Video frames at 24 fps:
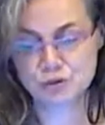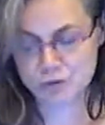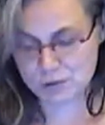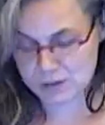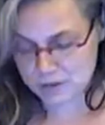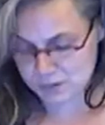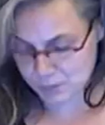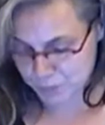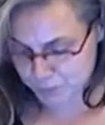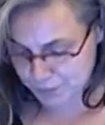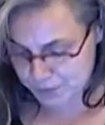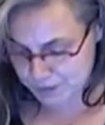So
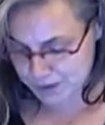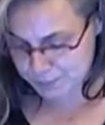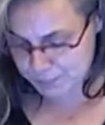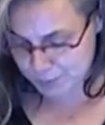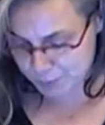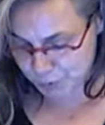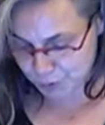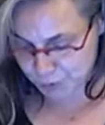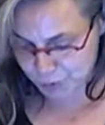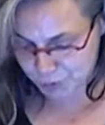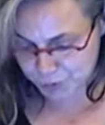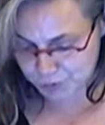it's a very
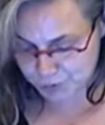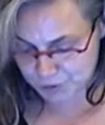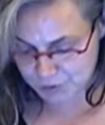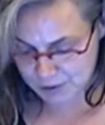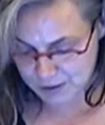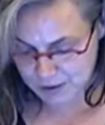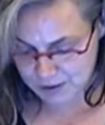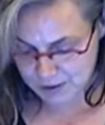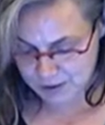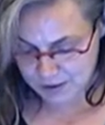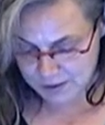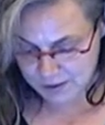broad
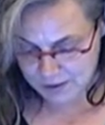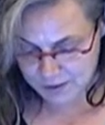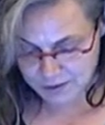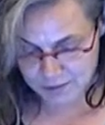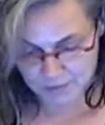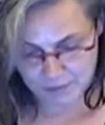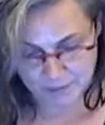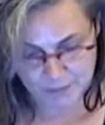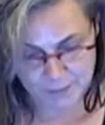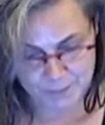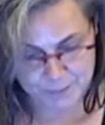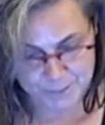
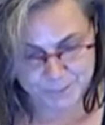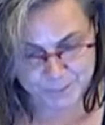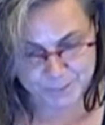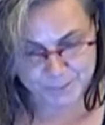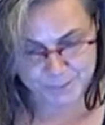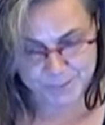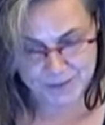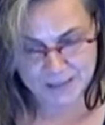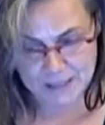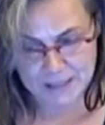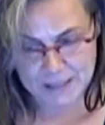um,